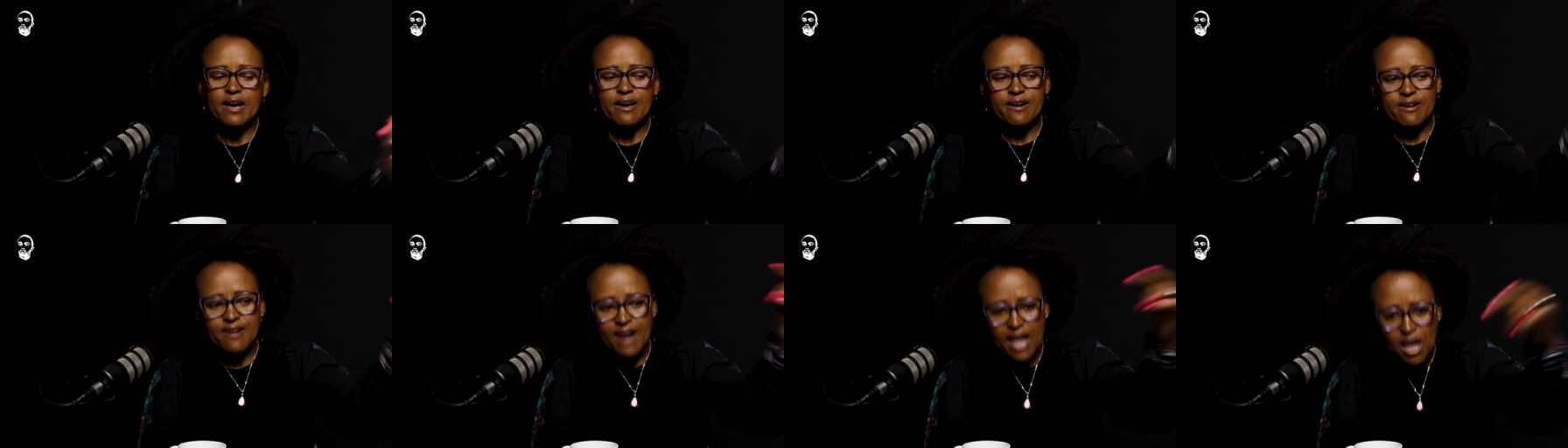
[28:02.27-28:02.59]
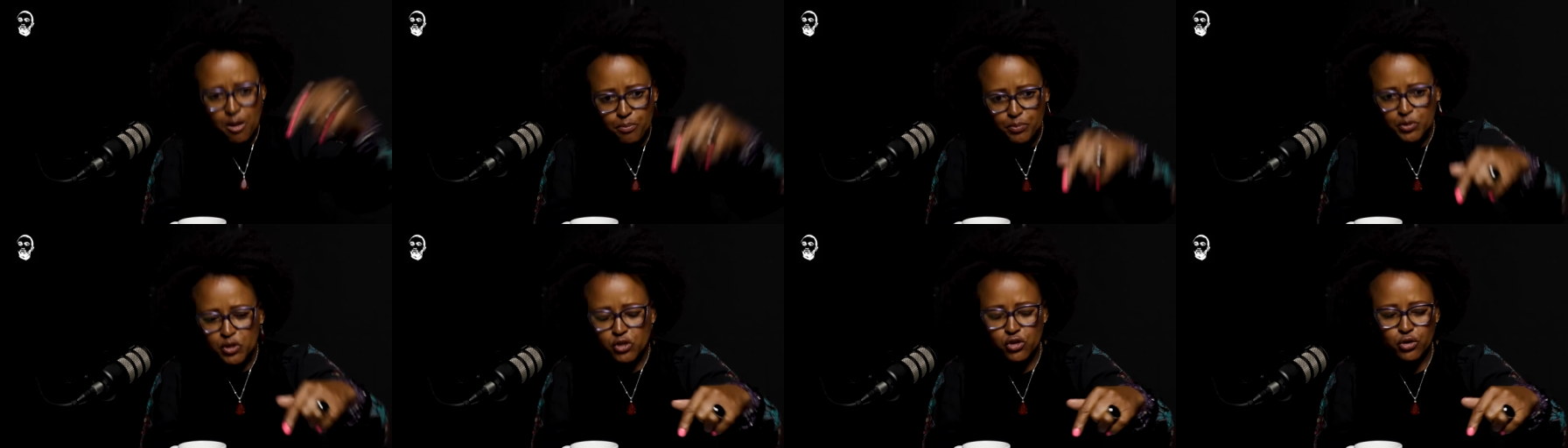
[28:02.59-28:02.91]

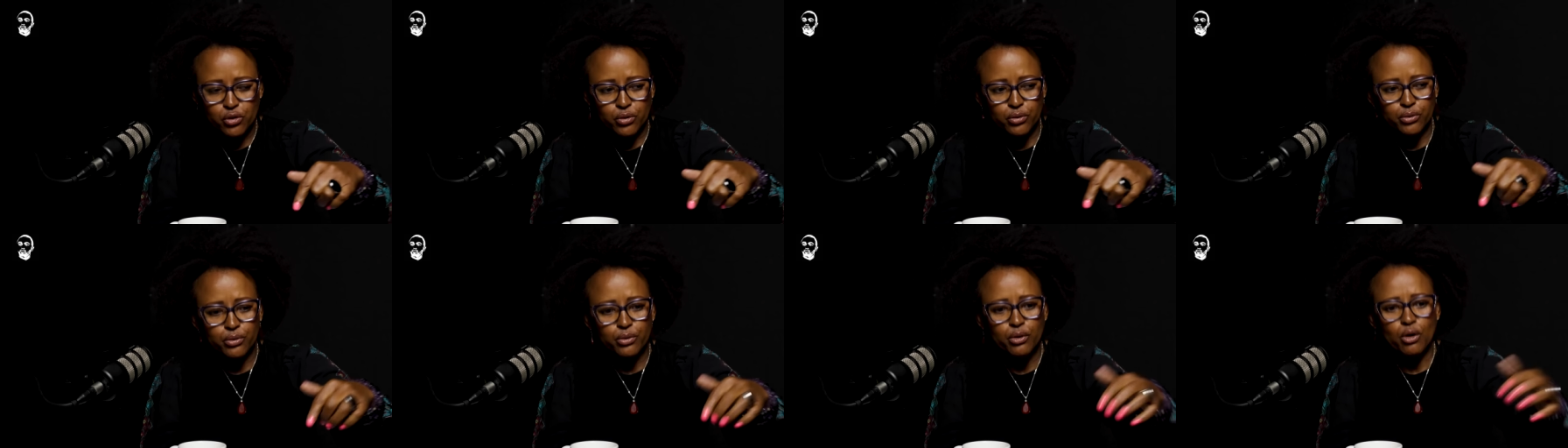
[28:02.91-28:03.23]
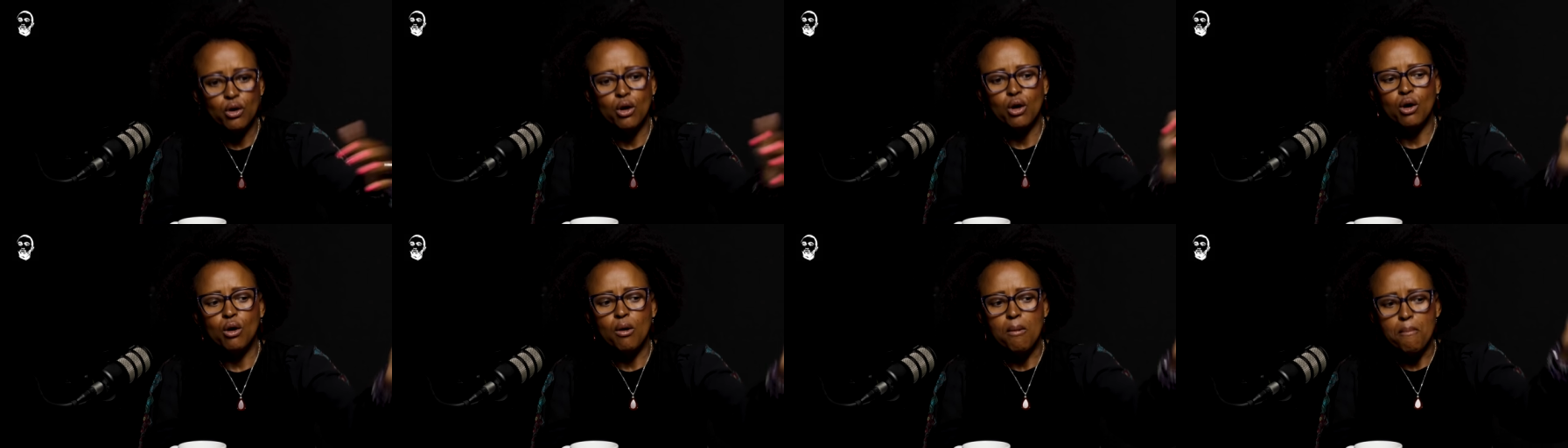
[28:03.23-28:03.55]
rapes you,
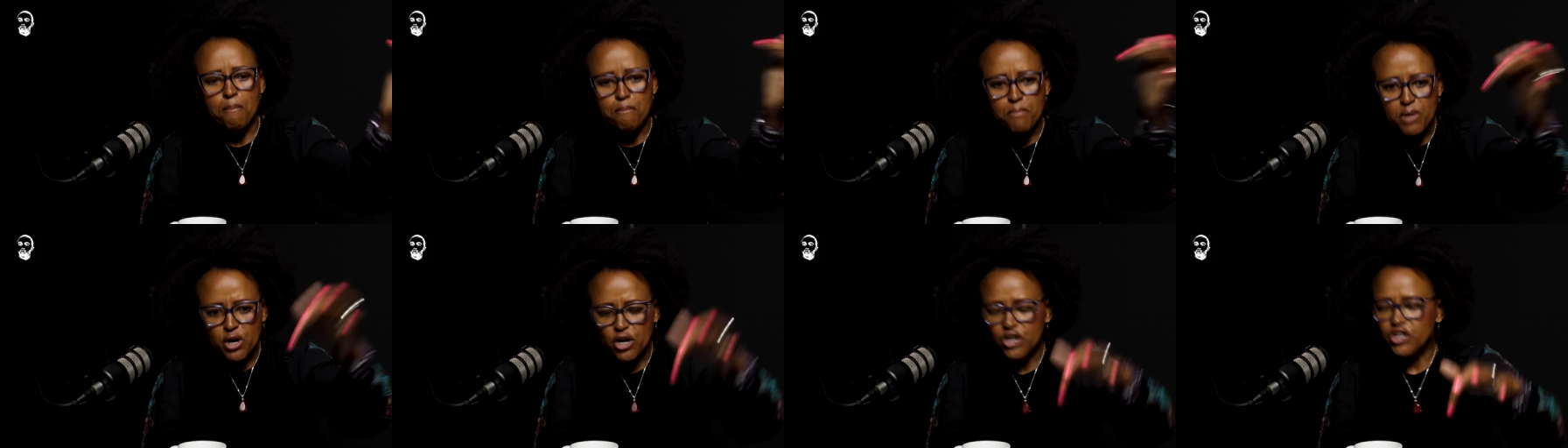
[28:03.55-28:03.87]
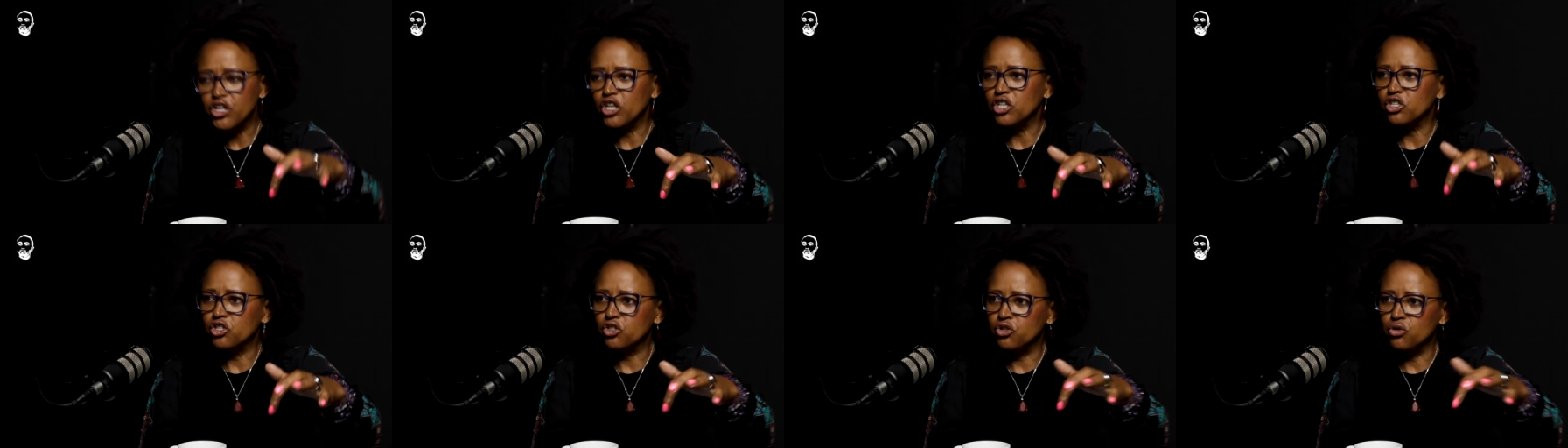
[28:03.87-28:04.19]

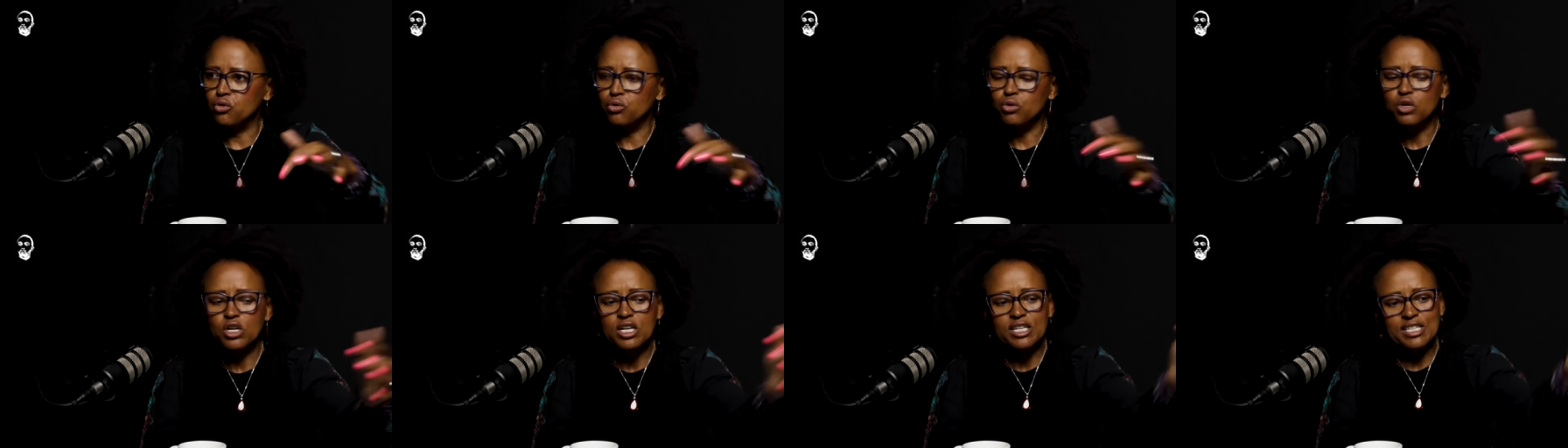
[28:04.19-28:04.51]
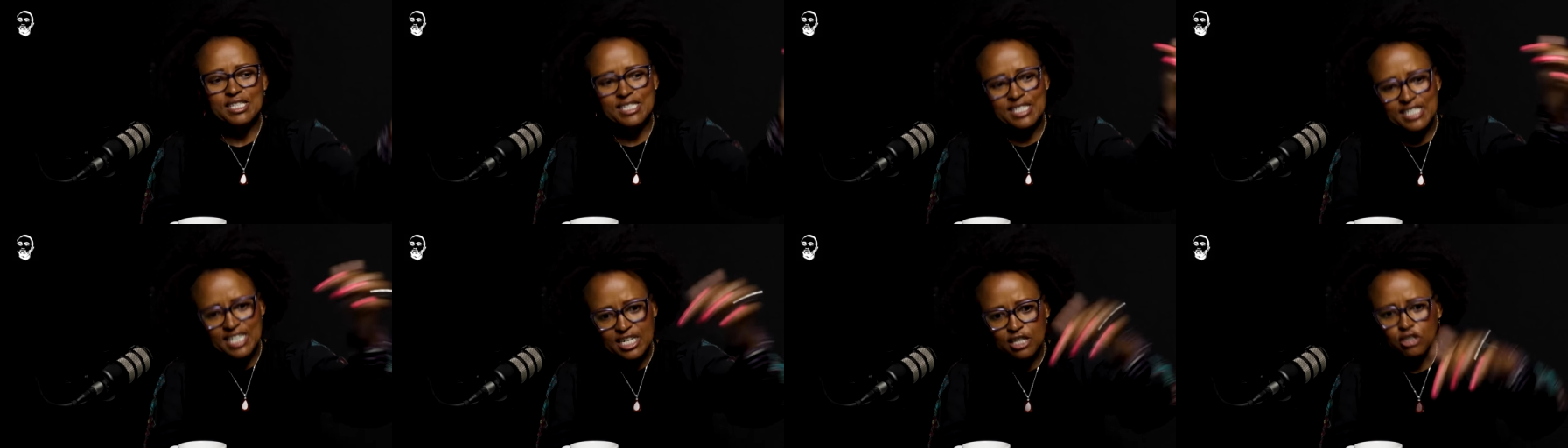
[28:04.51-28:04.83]
murders you,
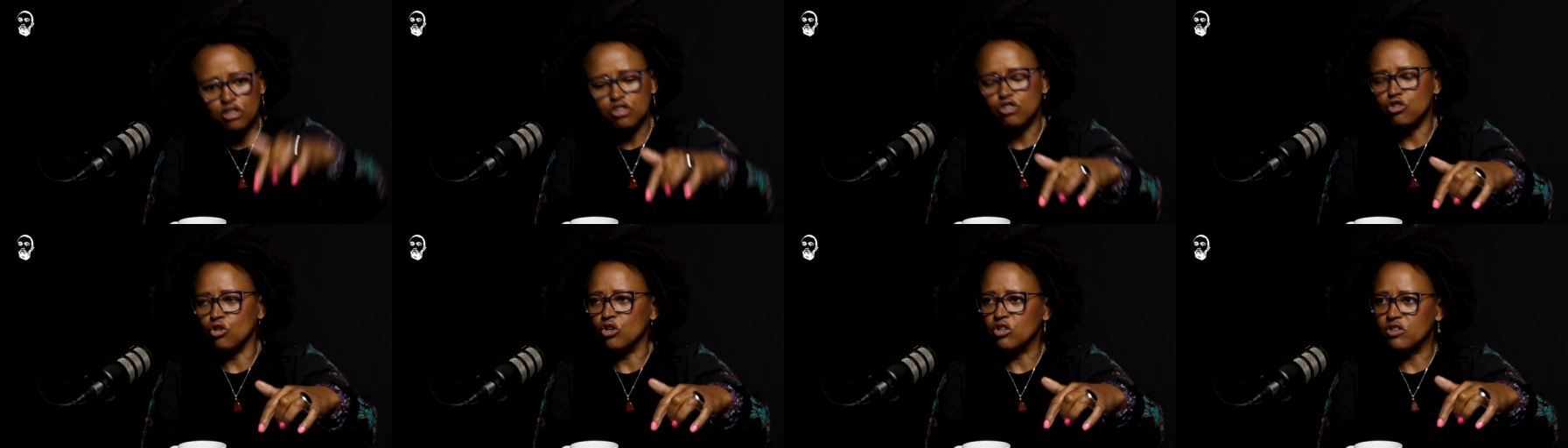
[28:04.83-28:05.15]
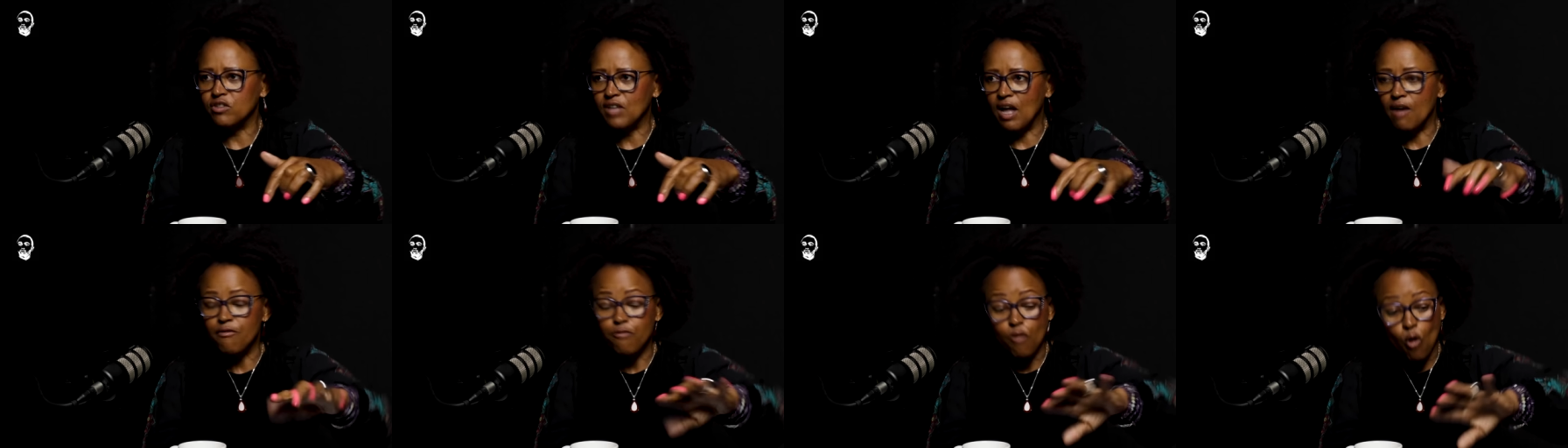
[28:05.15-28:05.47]
steals your
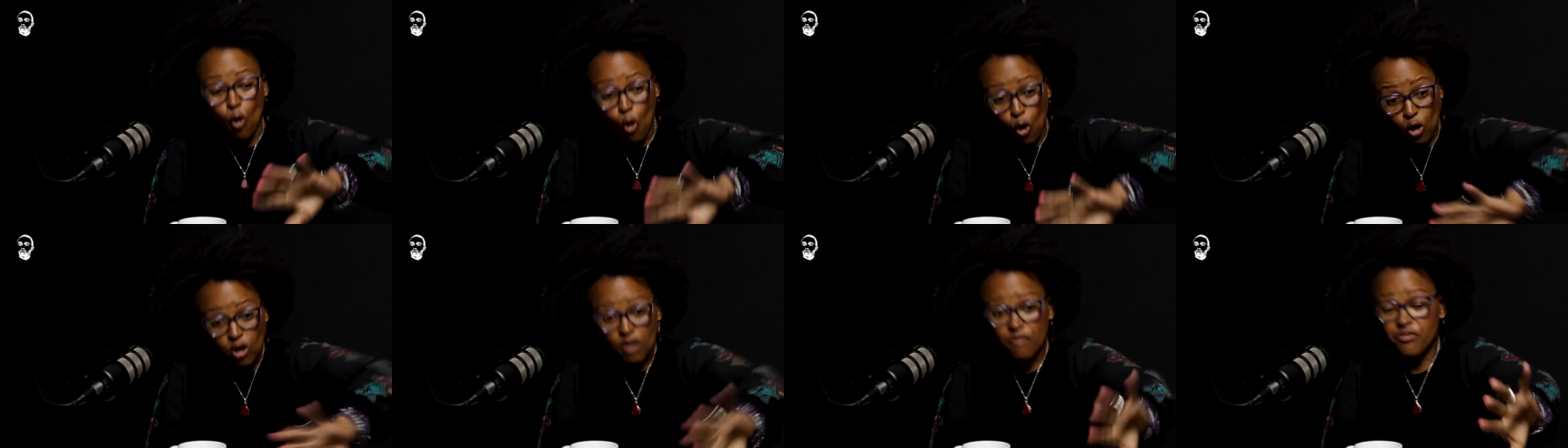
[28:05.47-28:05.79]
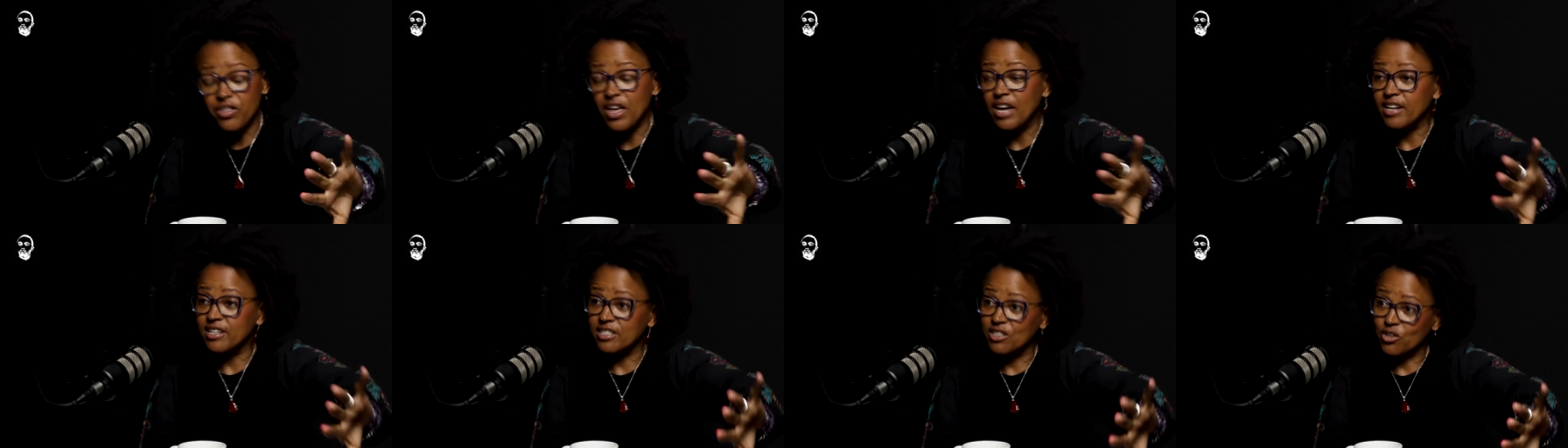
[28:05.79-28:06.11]
stuff, all of
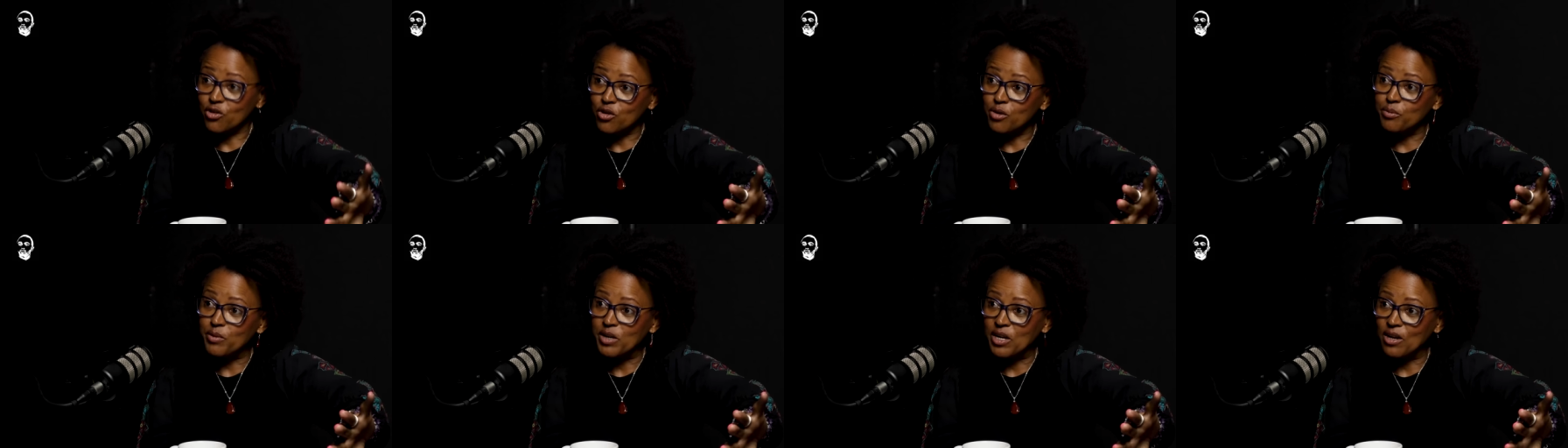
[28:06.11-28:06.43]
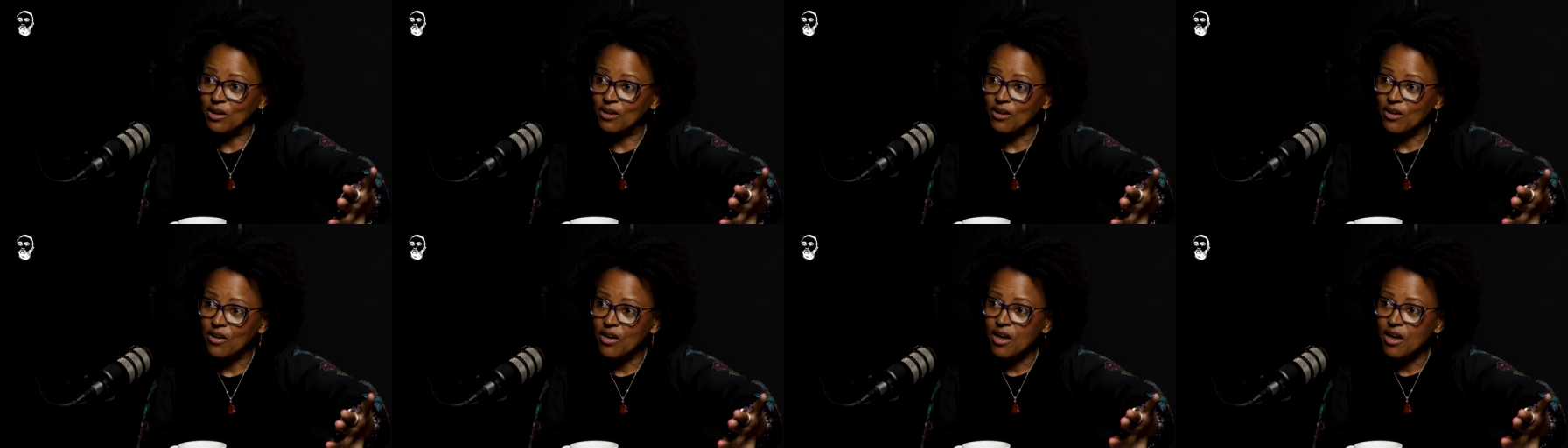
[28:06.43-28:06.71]
that is criminal.